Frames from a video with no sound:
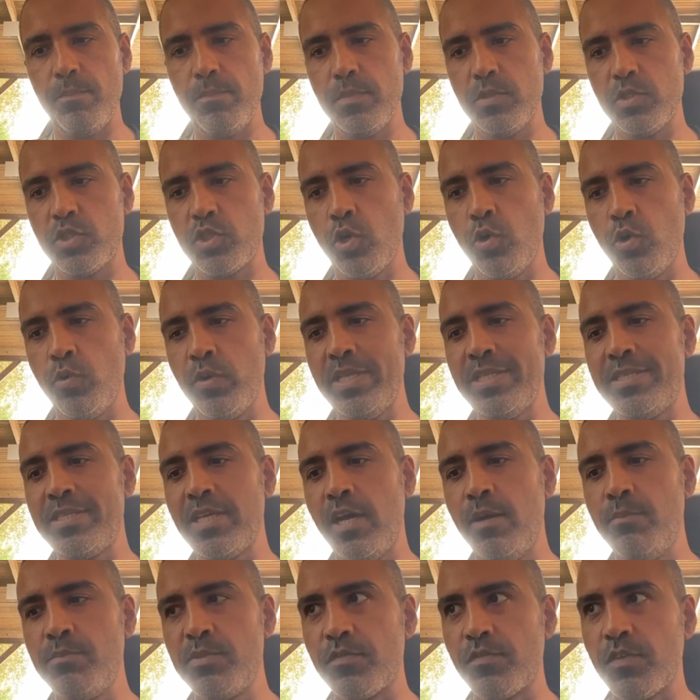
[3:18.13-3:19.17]
So in
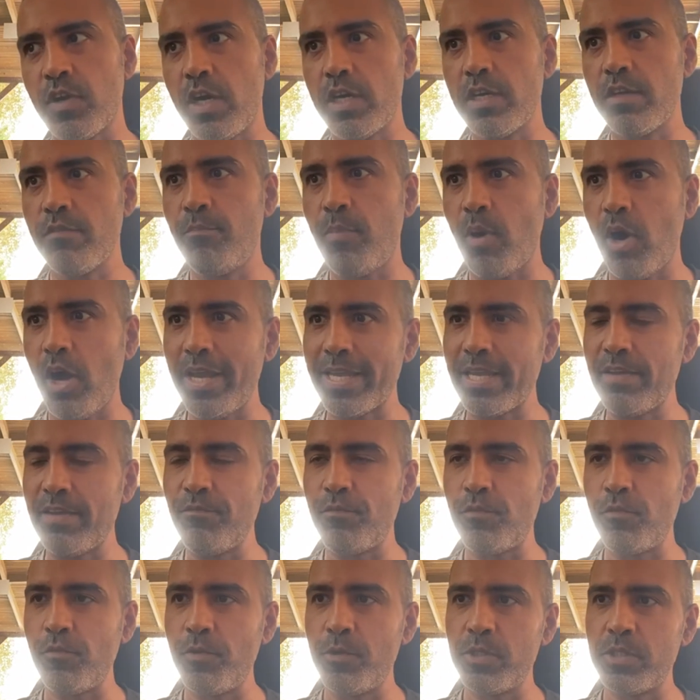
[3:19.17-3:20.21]
terms of kind of buying
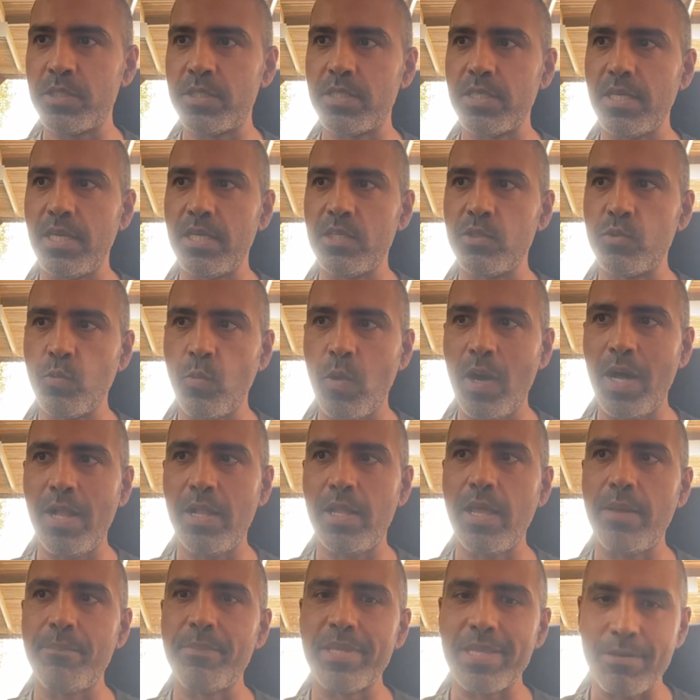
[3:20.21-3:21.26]
influence as
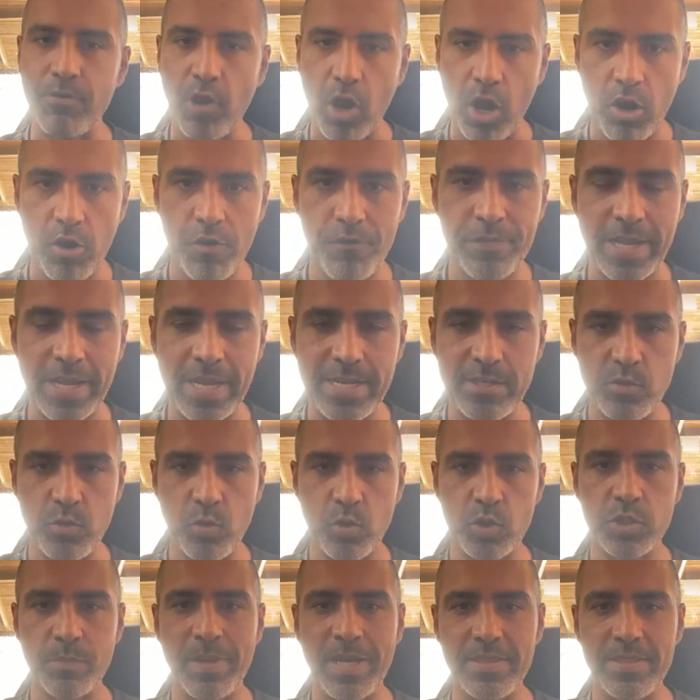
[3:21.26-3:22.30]
well, I mean, RFK
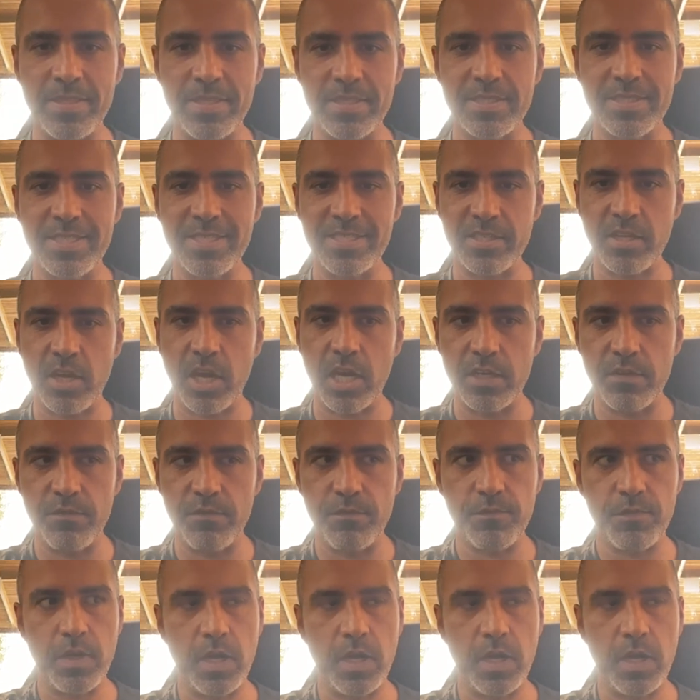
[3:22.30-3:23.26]
talks about this kind of,